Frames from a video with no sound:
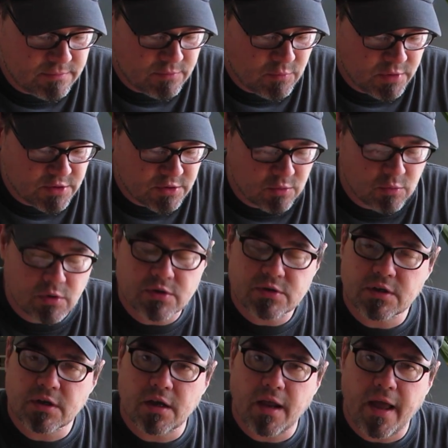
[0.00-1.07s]
What's the
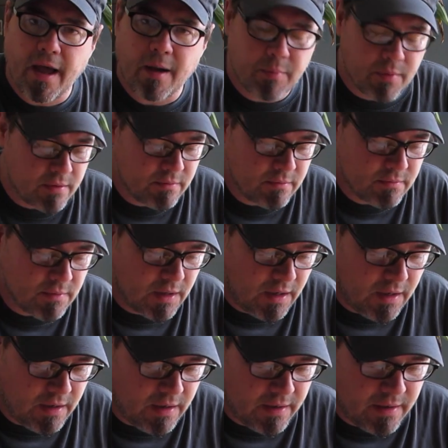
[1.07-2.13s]
worst that can happen?
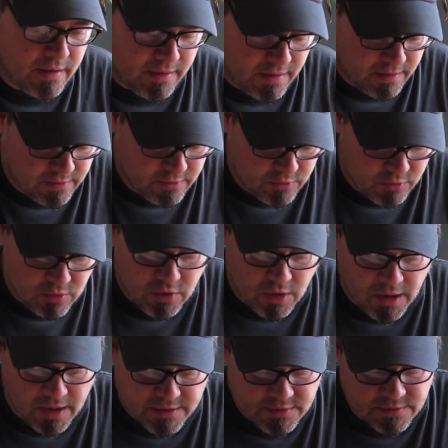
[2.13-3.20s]
Get a new
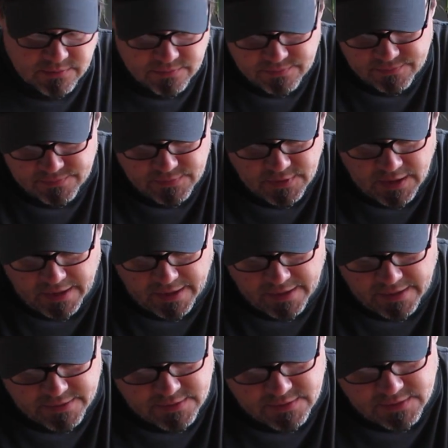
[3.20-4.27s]
cross, I
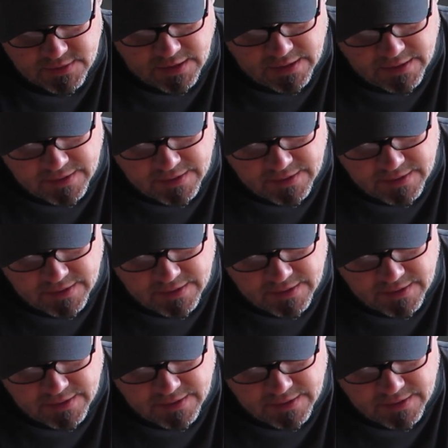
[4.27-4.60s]
guess.